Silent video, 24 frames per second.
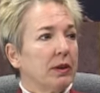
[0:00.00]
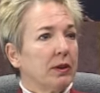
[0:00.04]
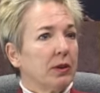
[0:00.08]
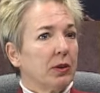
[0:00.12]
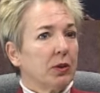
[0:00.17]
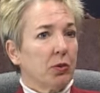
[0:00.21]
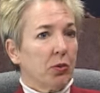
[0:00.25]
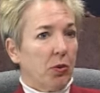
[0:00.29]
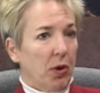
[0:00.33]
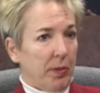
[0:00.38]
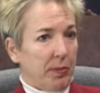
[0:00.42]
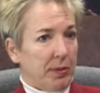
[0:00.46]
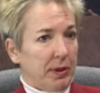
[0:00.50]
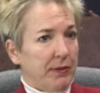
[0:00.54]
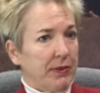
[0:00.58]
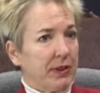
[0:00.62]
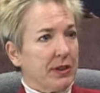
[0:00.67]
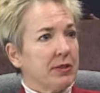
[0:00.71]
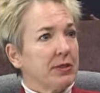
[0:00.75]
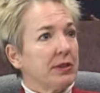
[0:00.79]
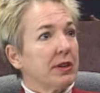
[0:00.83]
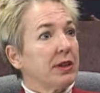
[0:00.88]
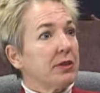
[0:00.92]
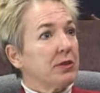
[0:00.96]
the Cooperative
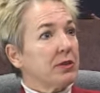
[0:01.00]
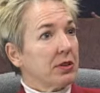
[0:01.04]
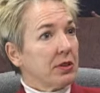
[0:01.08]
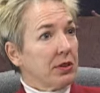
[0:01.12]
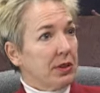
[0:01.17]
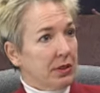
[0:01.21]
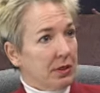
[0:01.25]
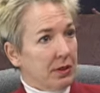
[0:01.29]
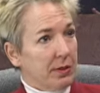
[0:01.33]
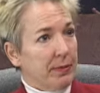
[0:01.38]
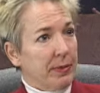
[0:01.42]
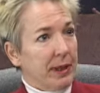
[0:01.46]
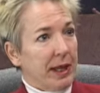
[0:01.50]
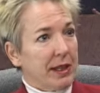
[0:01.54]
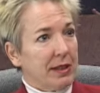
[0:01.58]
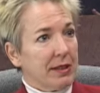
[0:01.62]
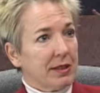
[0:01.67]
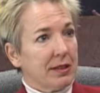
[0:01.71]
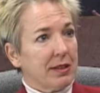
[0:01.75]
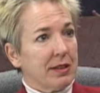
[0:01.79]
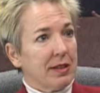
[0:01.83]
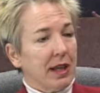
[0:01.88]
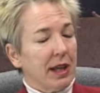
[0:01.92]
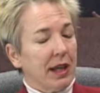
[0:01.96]
Extension and to
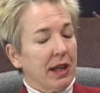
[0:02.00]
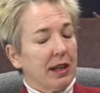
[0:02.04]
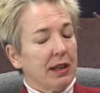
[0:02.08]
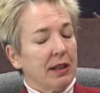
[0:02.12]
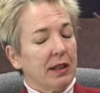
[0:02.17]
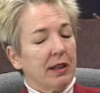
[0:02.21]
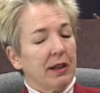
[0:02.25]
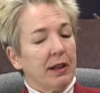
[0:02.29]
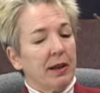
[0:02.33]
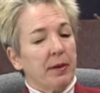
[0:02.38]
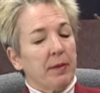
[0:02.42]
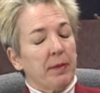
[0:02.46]
Penn State,